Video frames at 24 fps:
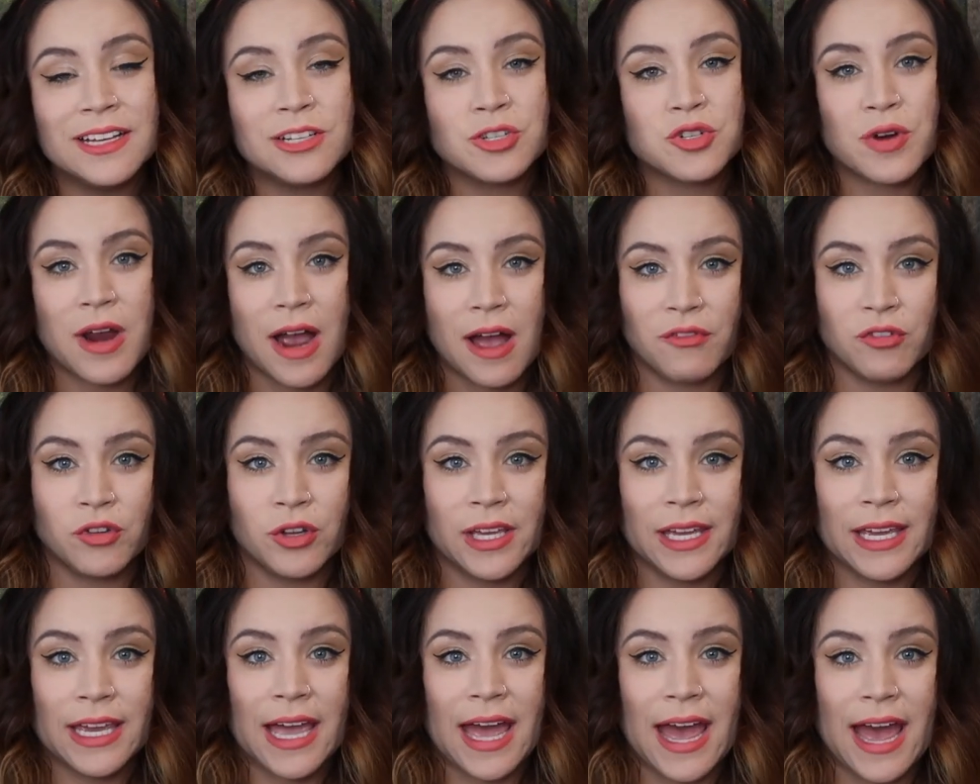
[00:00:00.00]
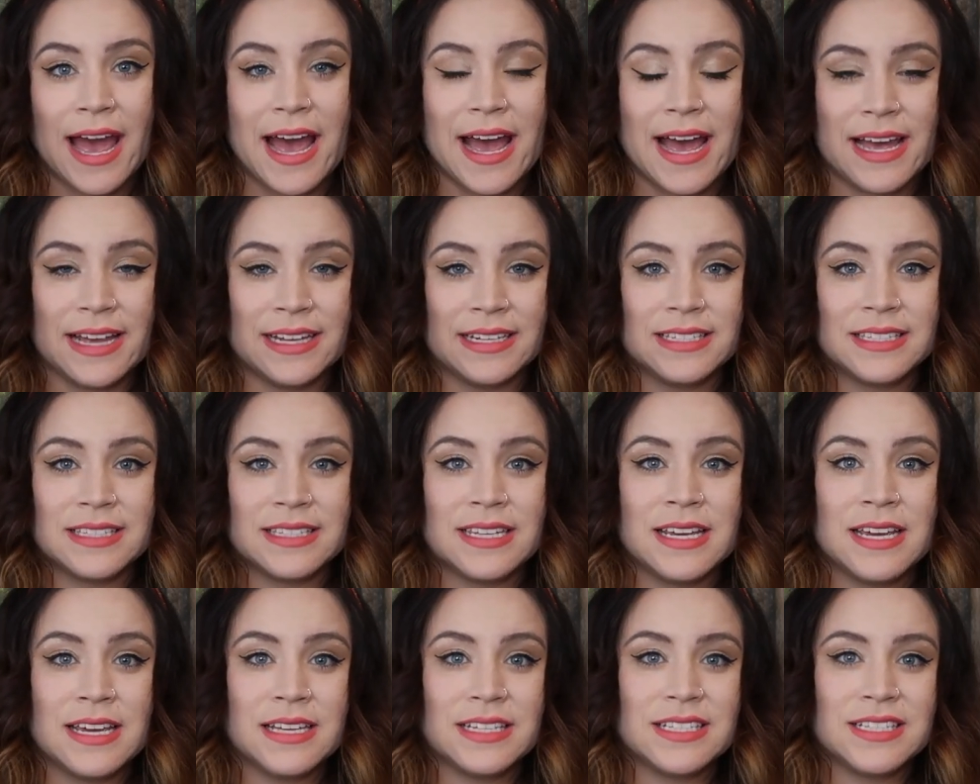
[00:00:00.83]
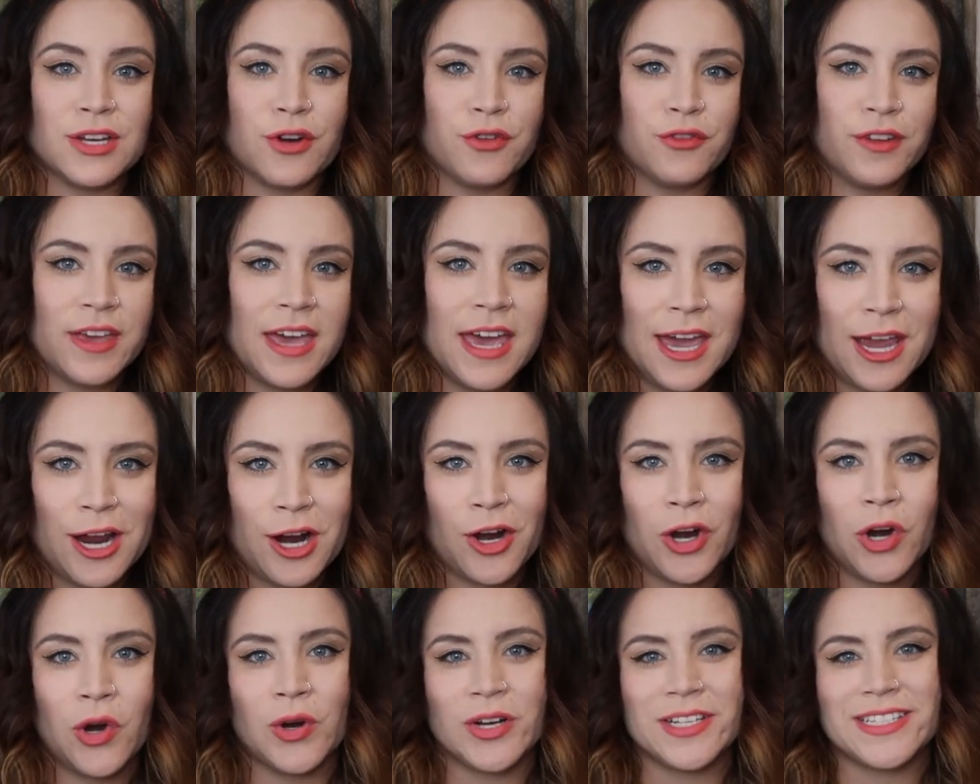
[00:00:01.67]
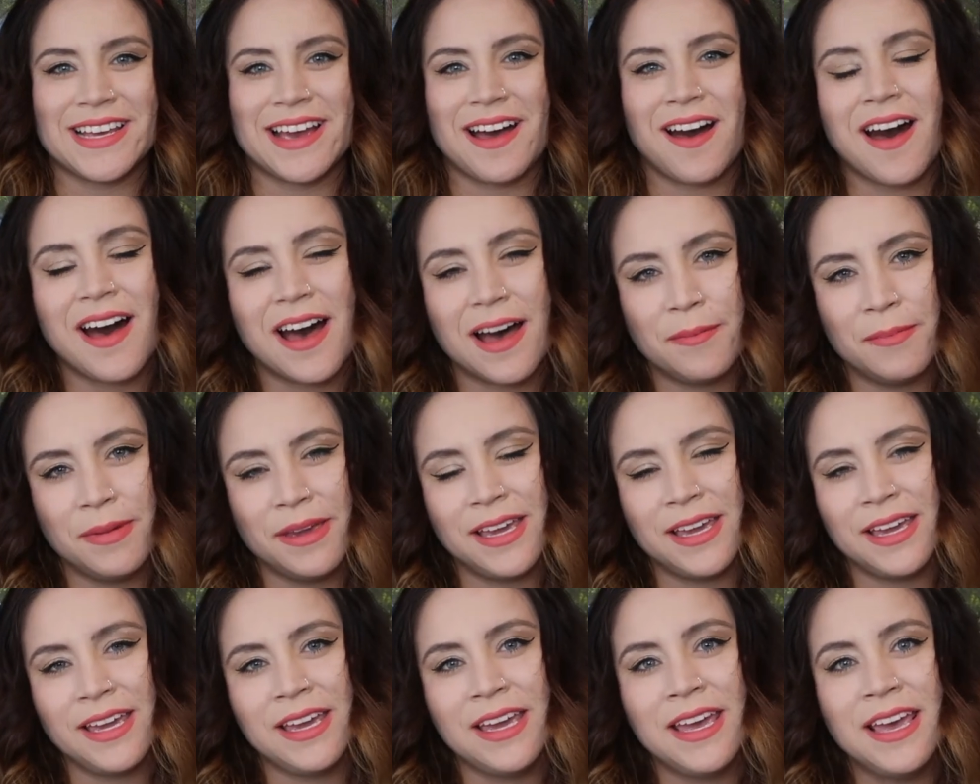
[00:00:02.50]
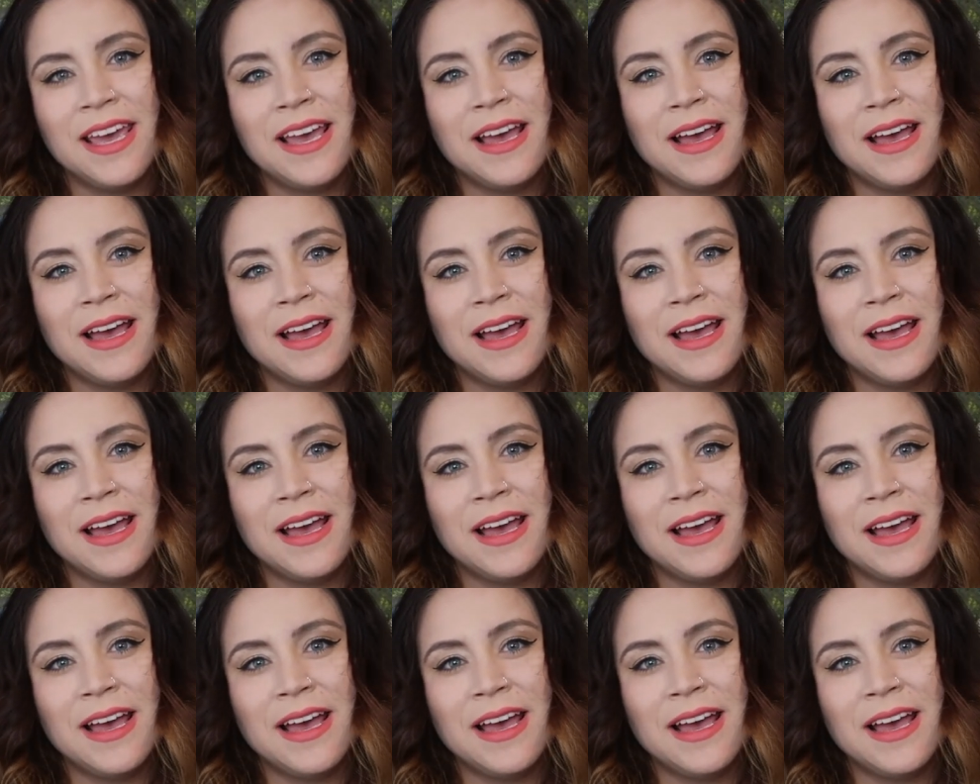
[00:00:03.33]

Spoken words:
traveling as self-care or as a hobby.